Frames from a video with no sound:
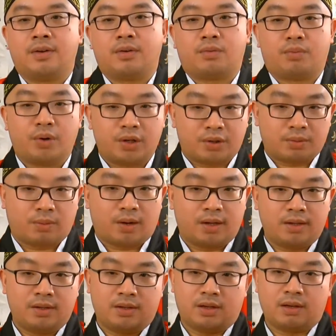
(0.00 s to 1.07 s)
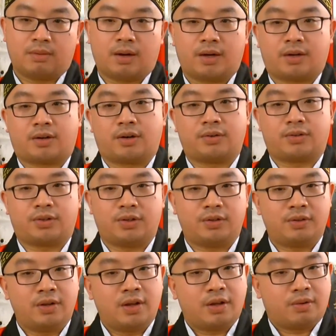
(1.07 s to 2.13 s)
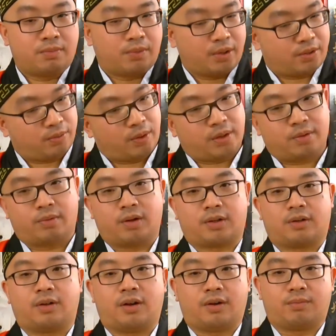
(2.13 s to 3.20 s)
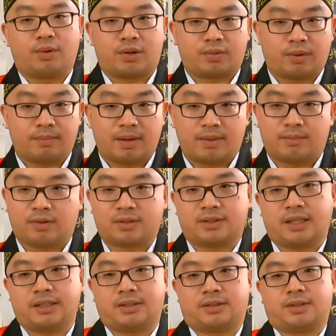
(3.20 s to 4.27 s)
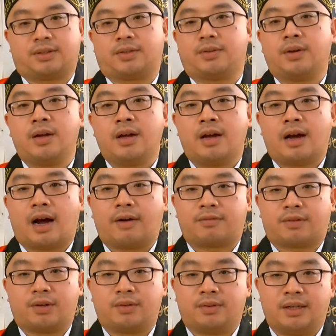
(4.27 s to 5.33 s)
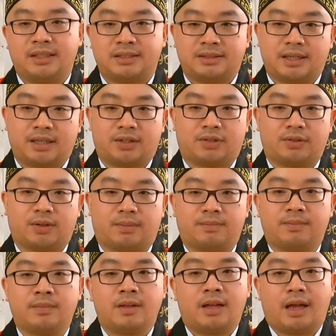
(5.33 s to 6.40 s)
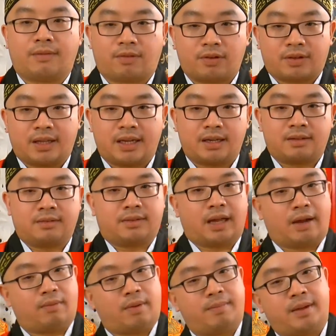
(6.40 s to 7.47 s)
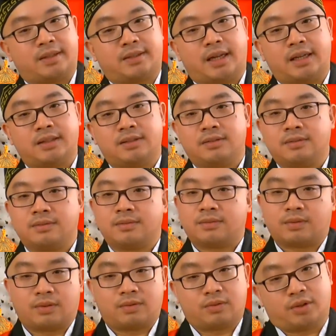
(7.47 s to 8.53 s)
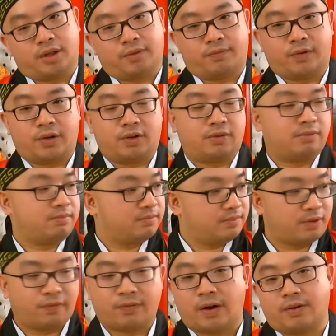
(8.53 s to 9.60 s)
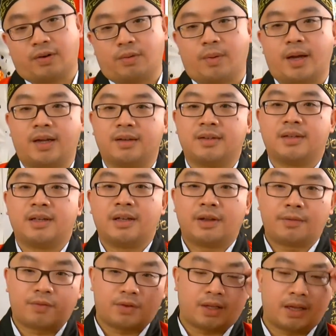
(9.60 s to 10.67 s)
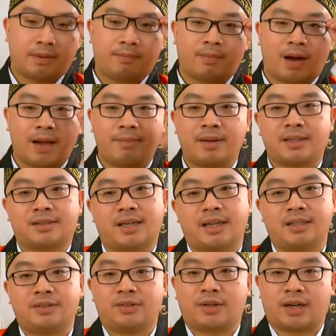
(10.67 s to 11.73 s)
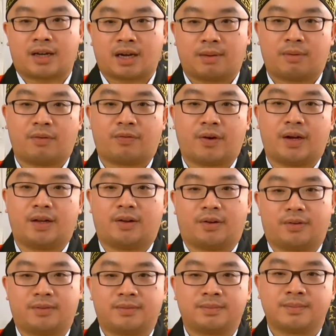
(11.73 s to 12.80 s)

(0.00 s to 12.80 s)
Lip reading: which one you want to go to, which one you want to learn, which one makes more sense to you after listening to them. If you think that one makes sense, good for you. You found your way. If you think mine makes sense, you can come over and learn.